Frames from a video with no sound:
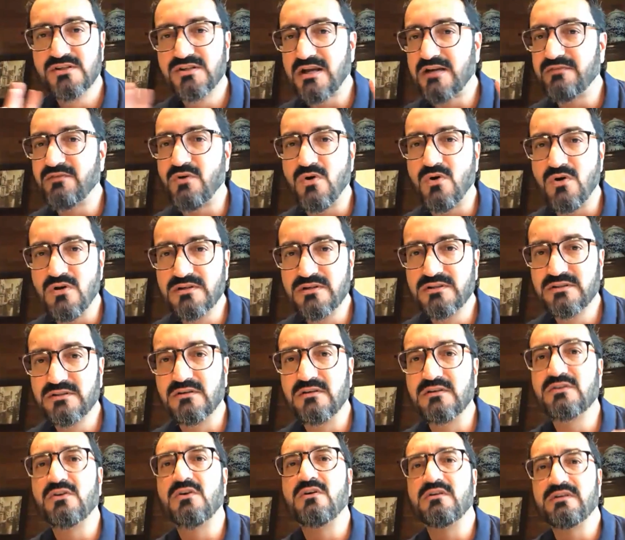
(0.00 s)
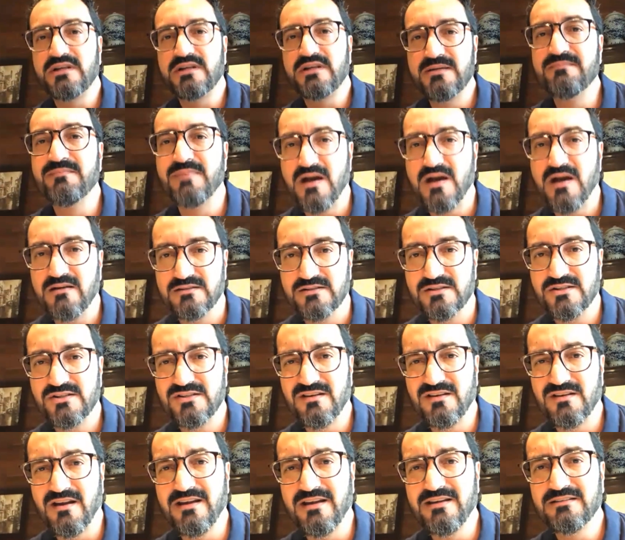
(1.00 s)
have altered or imbalanced,
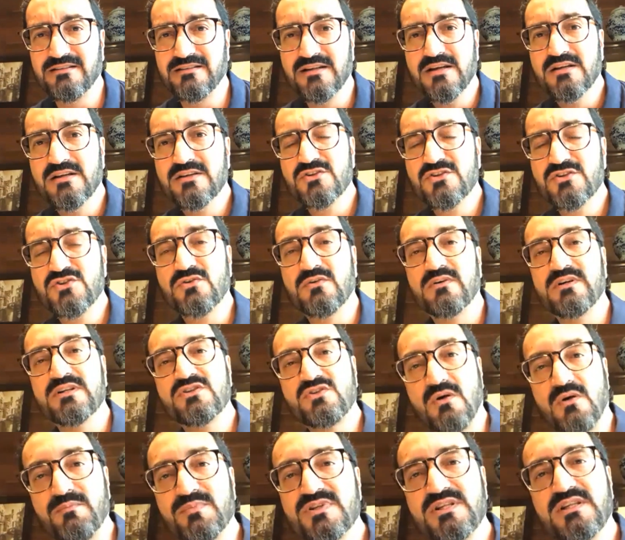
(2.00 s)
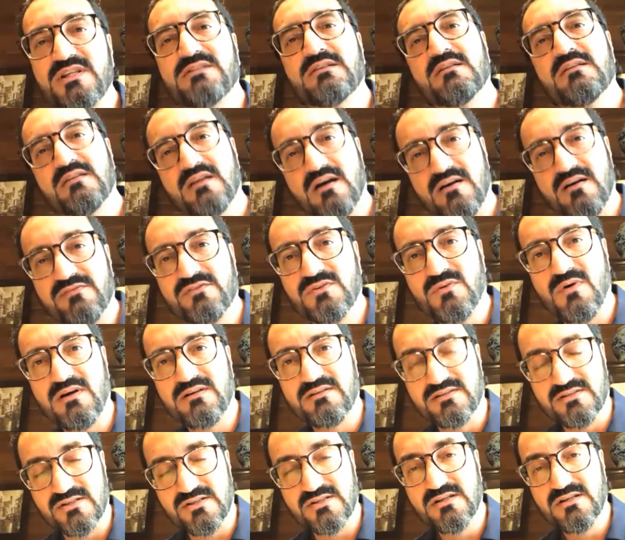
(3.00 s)
right? So it's obviously the loved
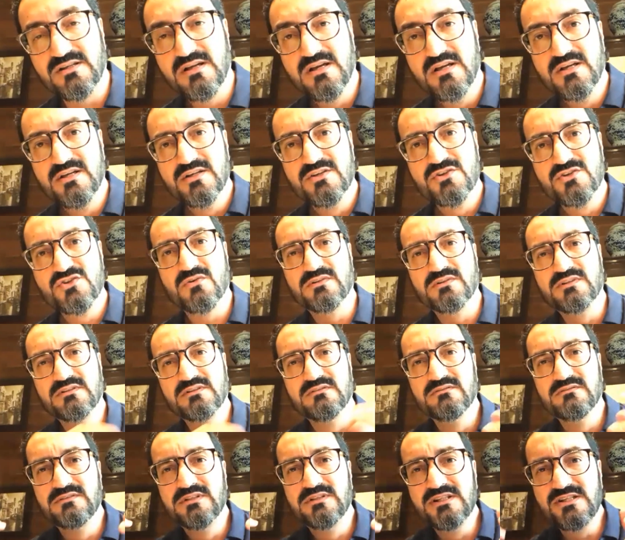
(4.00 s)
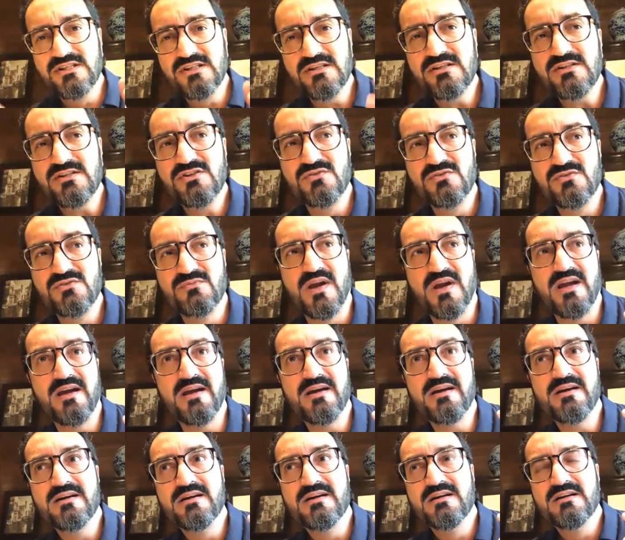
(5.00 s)
ones. So this is
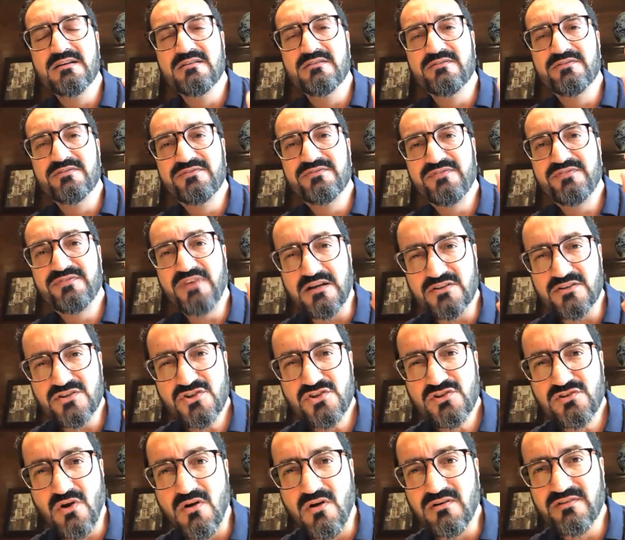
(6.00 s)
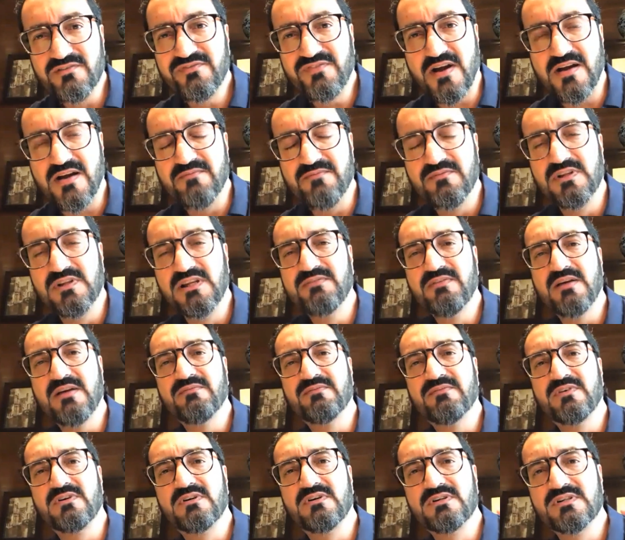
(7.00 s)
where strong family
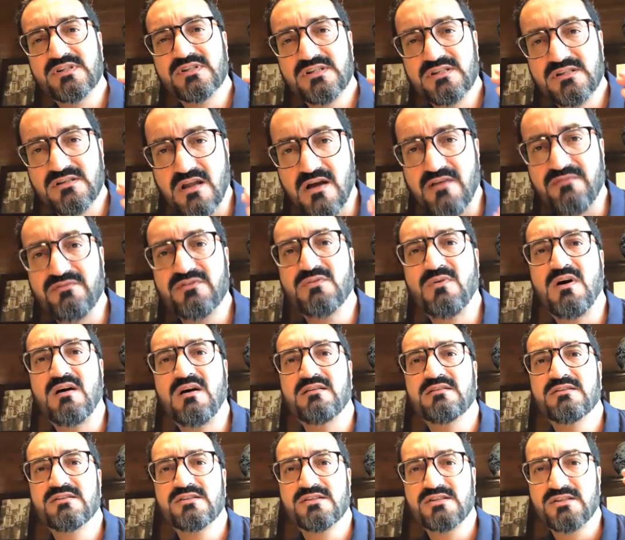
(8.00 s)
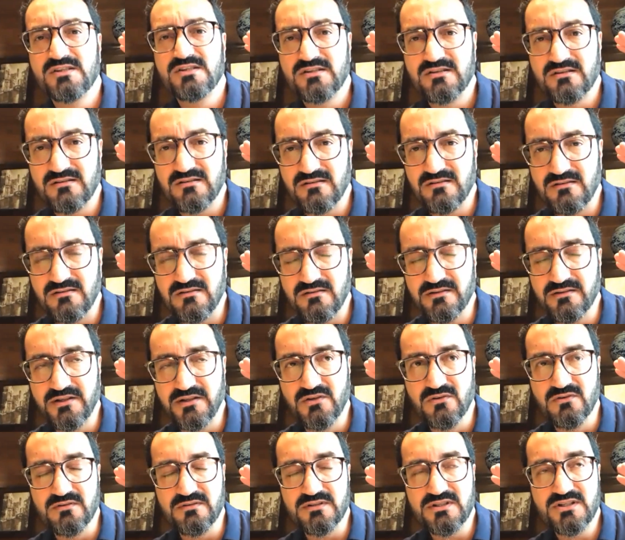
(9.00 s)
members, loved ones,
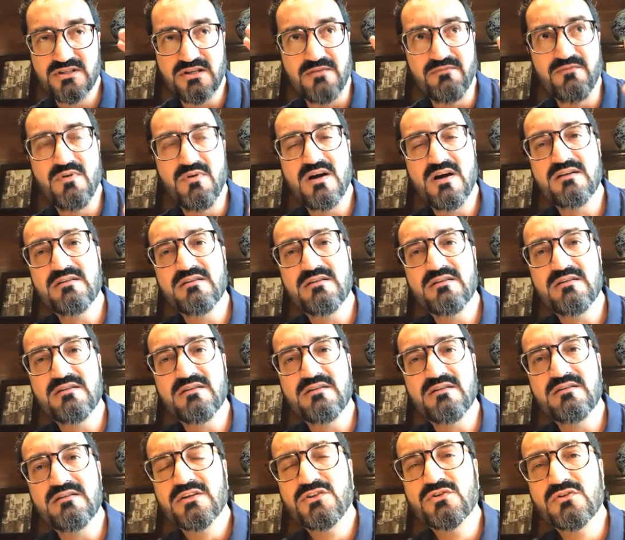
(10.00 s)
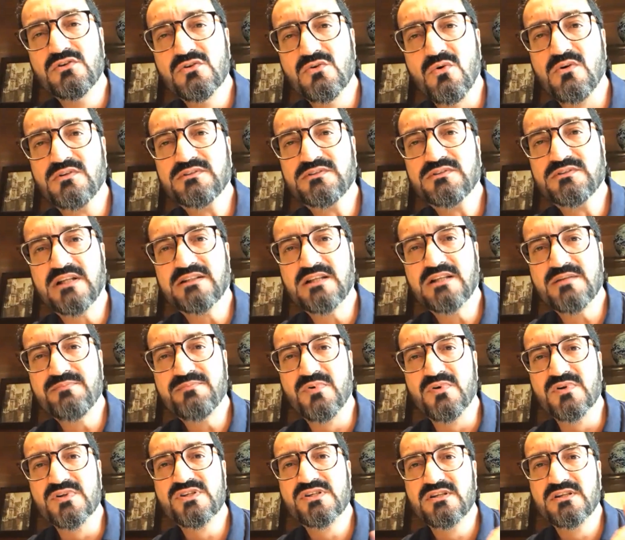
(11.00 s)
someone that
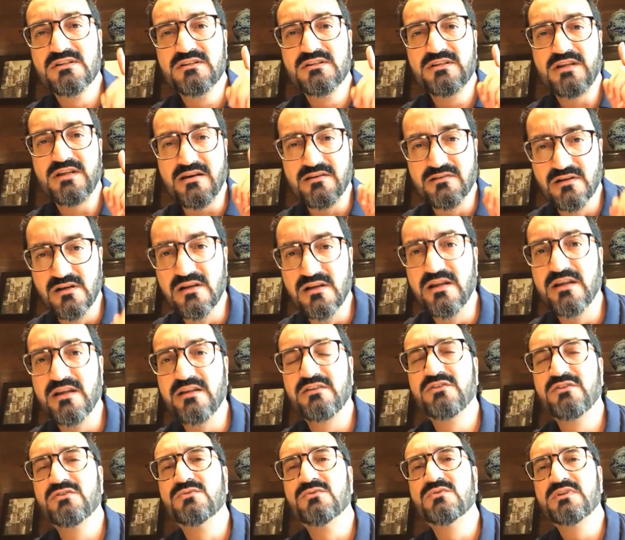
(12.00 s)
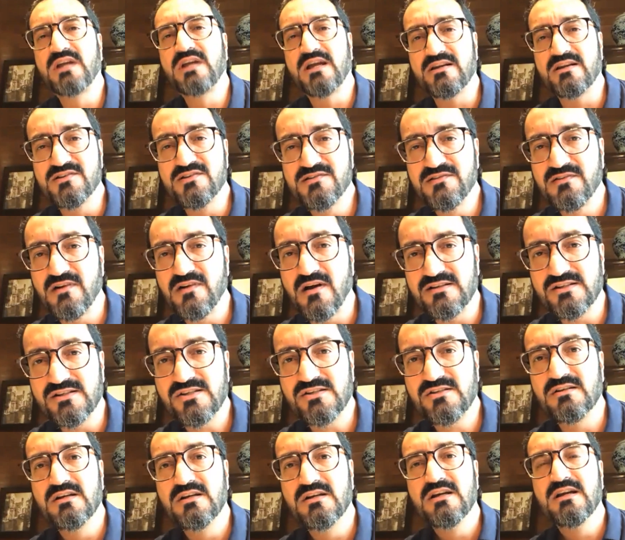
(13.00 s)
person can relate to, can
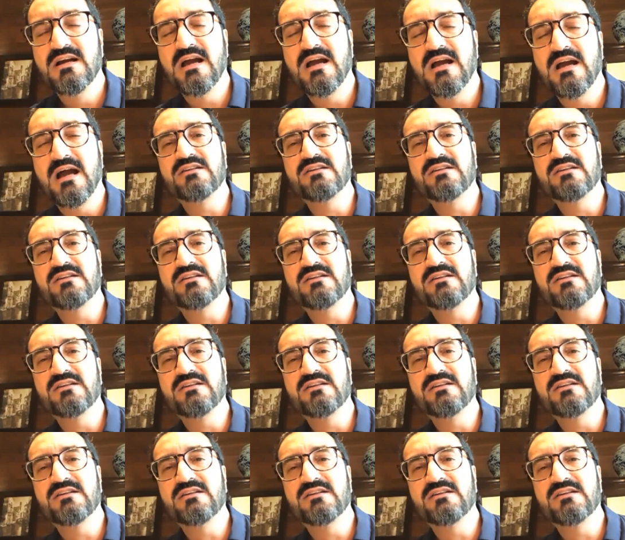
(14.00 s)
trust, and